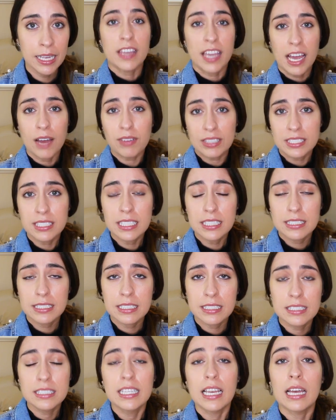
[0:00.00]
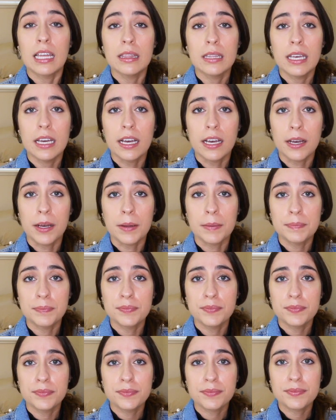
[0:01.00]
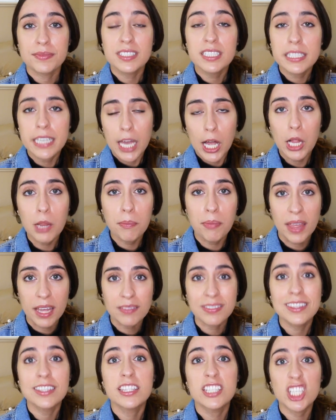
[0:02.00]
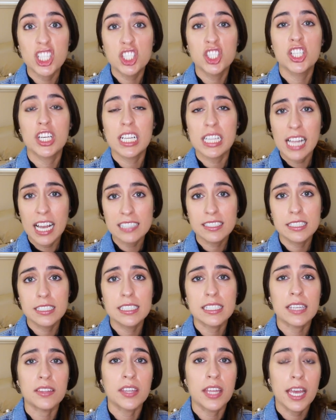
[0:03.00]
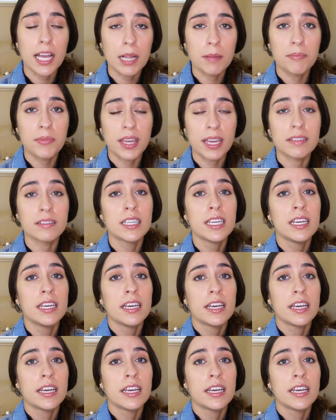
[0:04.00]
They have assistants that help them teach classes and help them